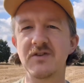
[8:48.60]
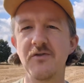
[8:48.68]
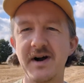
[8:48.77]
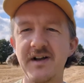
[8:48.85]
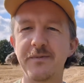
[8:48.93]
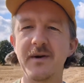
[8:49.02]

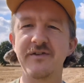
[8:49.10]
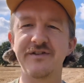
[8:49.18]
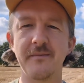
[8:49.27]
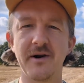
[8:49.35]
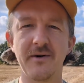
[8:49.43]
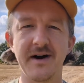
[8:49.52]
reminds me of a
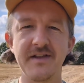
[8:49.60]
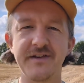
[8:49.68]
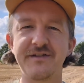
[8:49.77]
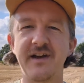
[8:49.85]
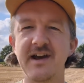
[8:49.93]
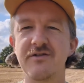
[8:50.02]
similar way that
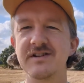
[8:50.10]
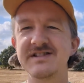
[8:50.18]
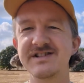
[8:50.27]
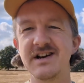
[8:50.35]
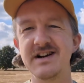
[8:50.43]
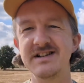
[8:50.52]
sacred
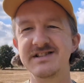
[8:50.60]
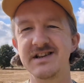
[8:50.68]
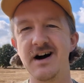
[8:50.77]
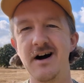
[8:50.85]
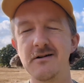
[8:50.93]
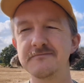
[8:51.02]
sites
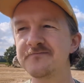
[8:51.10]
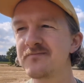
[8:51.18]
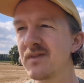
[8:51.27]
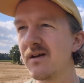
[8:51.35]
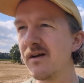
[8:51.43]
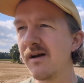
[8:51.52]
are.
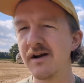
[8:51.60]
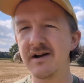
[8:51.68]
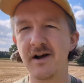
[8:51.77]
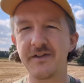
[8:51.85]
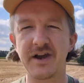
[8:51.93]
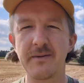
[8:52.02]

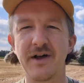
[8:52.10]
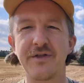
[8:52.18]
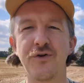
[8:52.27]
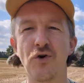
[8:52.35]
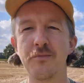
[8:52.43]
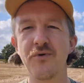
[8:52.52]
I think about
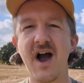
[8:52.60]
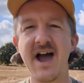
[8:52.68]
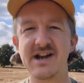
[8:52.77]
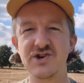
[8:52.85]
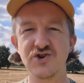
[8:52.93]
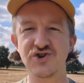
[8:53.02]
Thornborough
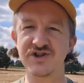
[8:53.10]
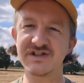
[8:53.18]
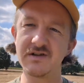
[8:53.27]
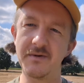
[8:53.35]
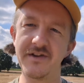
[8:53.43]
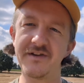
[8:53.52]
Henge and
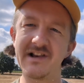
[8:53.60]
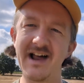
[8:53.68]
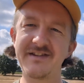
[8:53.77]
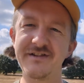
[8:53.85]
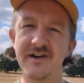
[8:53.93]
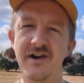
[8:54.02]
some of the
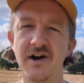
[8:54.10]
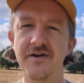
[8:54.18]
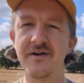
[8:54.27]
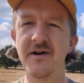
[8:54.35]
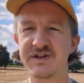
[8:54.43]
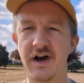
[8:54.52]
lesser
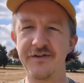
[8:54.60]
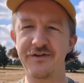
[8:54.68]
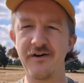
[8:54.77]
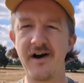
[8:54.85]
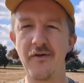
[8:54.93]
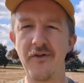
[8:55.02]
known sites
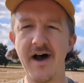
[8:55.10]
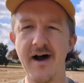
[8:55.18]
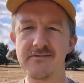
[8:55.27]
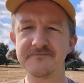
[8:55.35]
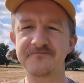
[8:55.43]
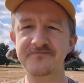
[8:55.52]
around there.